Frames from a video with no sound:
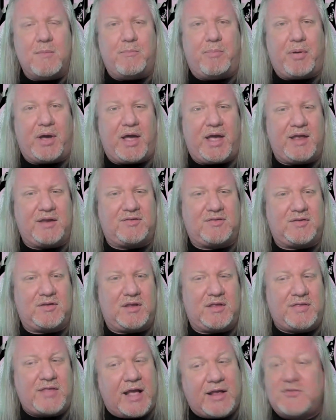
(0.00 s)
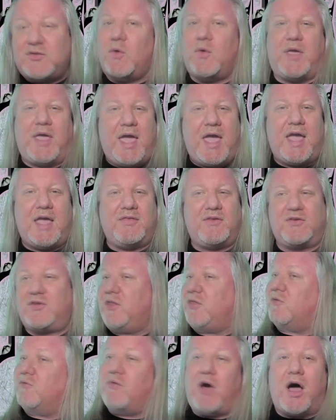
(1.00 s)
But that's okay. There's
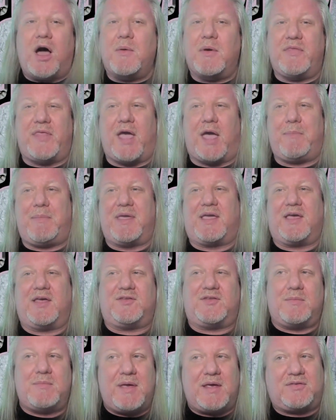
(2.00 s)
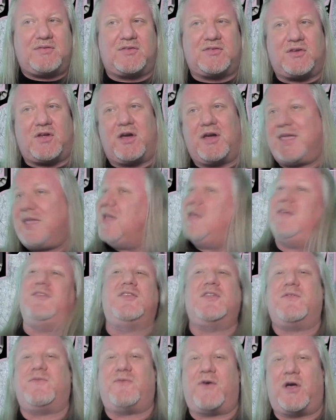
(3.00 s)
nothing wrong with that because it makes the song
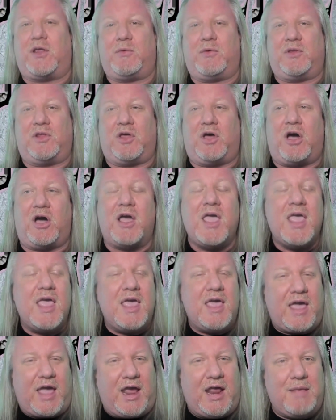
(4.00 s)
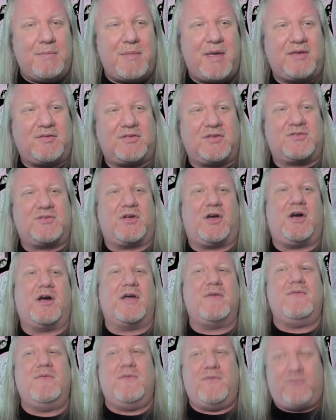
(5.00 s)
easy to follow along, and it makes the
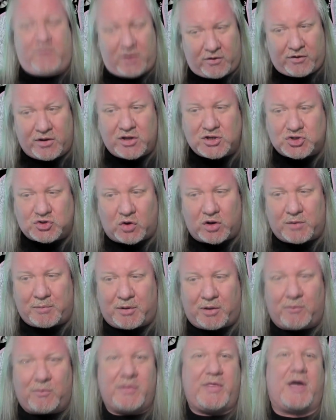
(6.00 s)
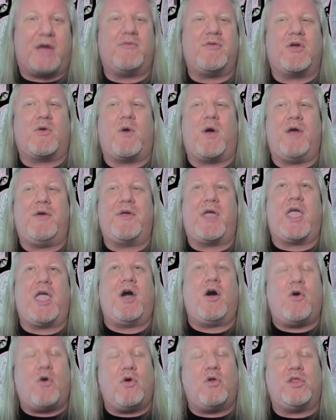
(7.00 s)
song very enjoyable without requiring a
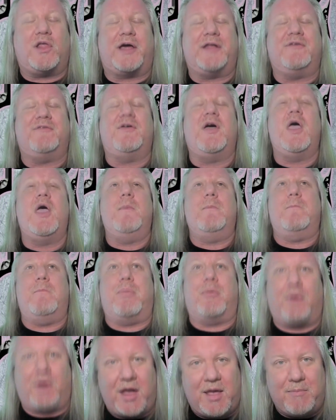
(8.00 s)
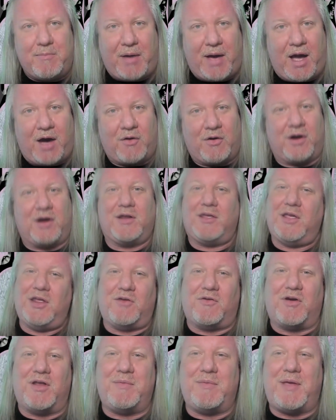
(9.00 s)
whole lot of brain power. You
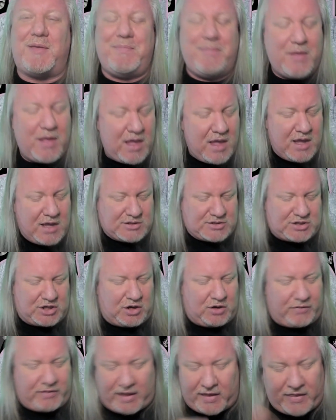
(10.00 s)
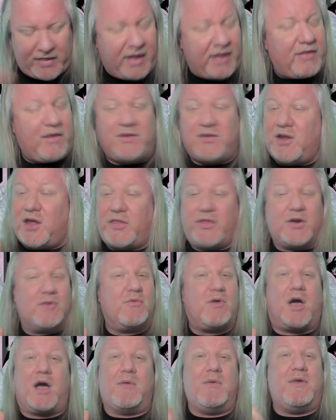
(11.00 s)
know what I mean? So there's
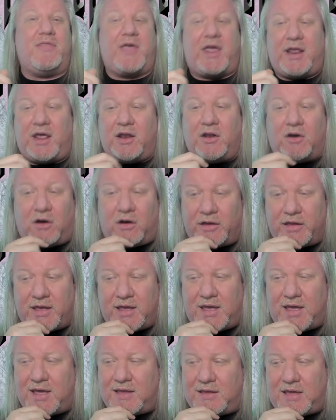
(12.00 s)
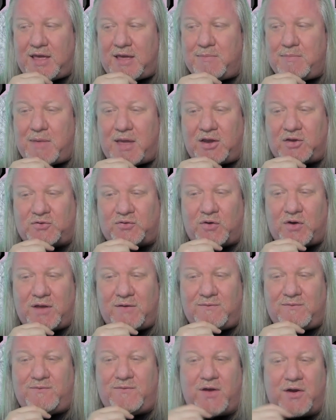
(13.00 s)
nothing wrong with that at all. It makes for
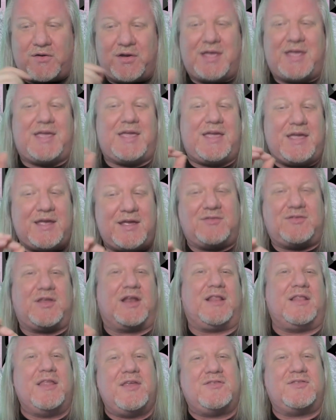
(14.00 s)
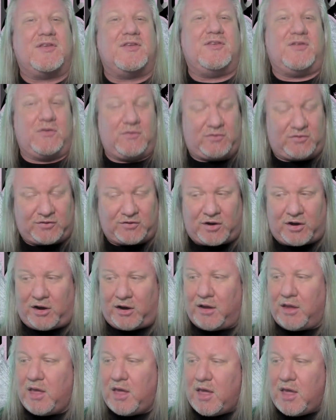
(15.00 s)
a very easy to listen to song.